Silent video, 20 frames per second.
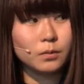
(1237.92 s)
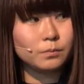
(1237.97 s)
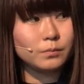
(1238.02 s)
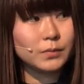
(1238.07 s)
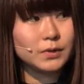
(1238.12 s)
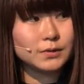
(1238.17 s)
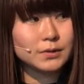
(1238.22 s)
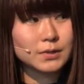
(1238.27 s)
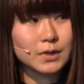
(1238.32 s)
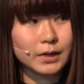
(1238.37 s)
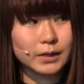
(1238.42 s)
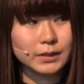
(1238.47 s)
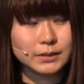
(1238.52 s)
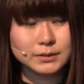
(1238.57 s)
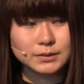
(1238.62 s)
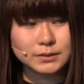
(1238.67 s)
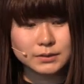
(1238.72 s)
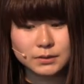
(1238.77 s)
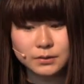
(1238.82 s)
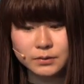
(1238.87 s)

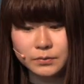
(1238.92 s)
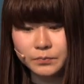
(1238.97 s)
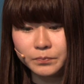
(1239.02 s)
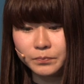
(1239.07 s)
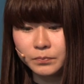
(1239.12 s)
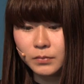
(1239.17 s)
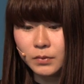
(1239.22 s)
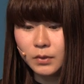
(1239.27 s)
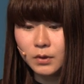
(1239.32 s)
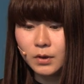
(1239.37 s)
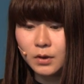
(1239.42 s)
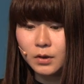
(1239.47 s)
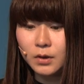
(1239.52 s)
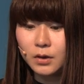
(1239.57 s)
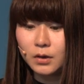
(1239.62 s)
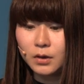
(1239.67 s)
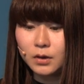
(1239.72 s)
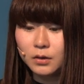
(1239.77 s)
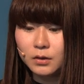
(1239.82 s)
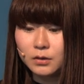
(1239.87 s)
Besides,
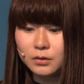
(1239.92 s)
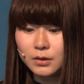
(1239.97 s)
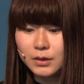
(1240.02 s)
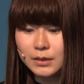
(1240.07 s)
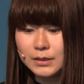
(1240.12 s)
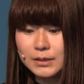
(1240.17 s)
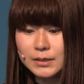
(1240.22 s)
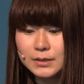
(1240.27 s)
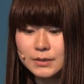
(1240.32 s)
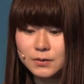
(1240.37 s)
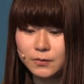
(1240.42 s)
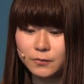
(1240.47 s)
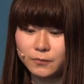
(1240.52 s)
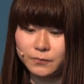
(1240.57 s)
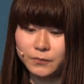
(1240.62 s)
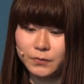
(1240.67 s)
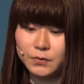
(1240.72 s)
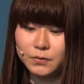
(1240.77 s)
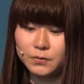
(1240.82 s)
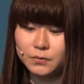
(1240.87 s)
the ease
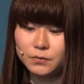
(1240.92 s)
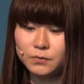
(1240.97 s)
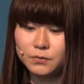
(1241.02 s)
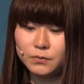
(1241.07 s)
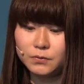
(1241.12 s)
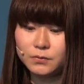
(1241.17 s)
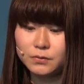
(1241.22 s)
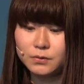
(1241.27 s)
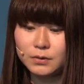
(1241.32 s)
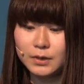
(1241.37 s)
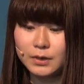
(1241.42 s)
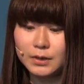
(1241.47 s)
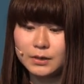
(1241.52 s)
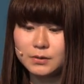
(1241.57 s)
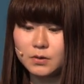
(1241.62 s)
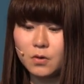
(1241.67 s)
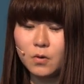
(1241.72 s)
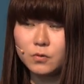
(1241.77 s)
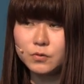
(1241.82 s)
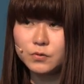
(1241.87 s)
of use
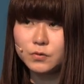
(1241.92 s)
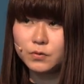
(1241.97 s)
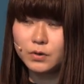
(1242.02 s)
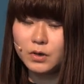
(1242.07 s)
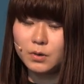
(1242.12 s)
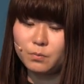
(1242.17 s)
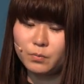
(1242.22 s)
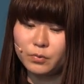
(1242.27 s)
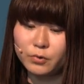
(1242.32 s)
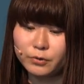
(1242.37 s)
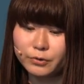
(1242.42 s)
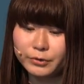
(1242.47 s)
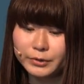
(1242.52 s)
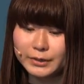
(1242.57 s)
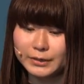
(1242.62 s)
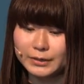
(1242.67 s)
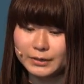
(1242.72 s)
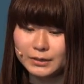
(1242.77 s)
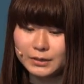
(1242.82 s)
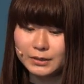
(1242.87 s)
is also
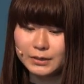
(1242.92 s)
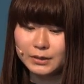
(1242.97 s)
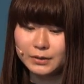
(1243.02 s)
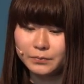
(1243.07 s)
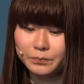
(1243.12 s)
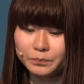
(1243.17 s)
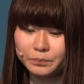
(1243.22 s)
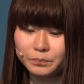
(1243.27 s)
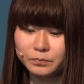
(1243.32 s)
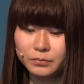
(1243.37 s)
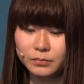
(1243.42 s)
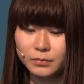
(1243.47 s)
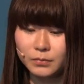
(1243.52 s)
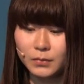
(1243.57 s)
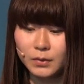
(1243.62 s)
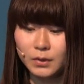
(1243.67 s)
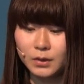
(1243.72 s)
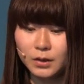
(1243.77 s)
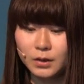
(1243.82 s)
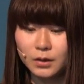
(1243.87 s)
important.
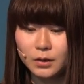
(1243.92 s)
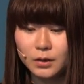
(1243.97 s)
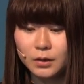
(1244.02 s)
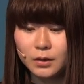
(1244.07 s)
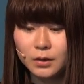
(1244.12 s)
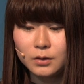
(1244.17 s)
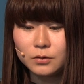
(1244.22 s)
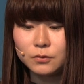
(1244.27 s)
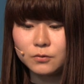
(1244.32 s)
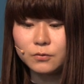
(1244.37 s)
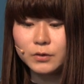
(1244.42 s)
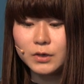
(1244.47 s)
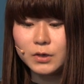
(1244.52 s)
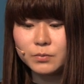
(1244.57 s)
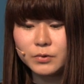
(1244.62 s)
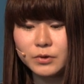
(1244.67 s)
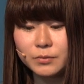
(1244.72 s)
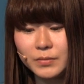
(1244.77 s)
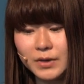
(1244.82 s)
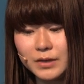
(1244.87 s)
To
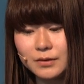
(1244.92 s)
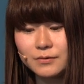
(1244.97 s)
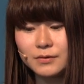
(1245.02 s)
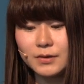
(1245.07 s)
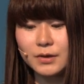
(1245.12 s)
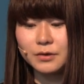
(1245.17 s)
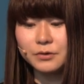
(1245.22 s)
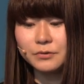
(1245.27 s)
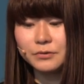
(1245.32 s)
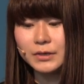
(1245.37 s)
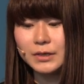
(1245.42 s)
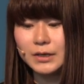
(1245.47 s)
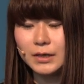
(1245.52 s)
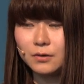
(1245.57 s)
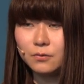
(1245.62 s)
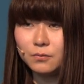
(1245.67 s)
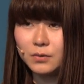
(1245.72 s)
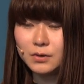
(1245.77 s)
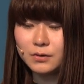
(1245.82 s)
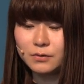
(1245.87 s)
implement
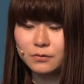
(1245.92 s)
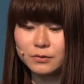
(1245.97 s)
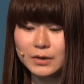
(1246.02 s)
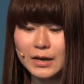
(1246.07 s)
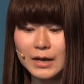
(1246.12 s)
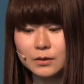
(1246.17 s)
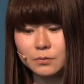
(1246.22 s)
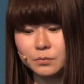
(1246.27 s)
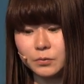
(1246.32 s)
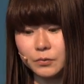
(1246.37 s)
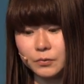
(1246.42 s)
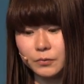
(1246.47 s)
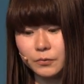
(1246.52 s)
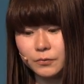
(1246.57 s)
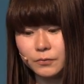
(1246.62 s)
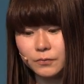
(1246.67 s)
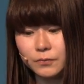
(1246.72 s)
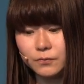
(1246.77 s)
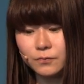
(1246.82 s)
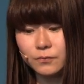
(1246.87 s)
security with
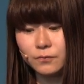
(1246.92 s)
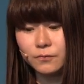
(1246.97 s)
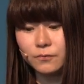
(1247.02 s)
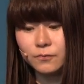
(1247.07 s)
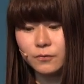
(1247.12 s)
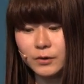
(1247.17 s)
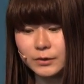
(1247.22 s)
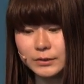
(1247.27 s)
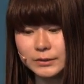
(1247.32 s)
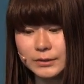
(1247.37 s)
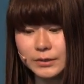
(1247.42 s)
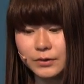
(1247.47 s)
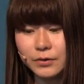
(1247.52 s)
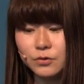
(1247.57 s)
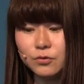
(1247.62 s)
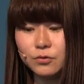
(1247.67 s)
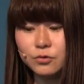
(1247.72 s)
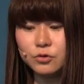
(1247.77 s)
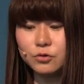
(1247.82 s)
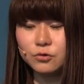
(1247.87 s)
CrackProof, first
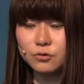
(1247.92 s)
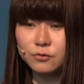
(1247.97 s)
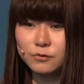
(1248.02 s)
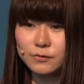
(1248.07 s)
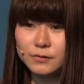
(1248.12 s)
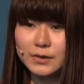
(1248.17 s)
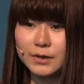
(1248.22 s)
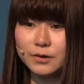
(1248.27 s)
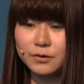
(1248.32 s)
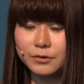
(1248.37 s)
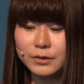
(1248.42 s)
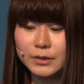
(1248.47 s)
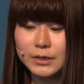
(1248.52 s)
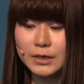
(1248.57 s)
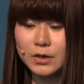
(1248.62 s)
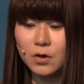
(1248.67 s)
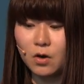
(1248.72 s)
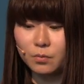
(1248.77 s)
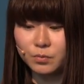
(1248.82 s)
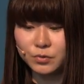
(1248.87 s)
you choose
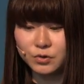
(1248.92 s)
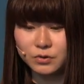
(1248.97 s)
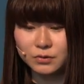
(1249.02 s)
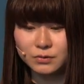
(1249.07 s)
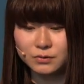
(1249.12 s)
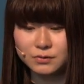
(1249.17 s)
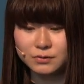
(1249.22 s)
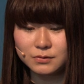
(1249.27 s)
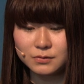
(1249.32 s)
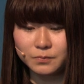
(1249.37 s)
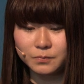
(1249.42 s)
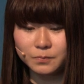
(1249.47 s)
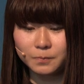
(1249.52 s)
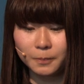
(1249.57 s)
security options.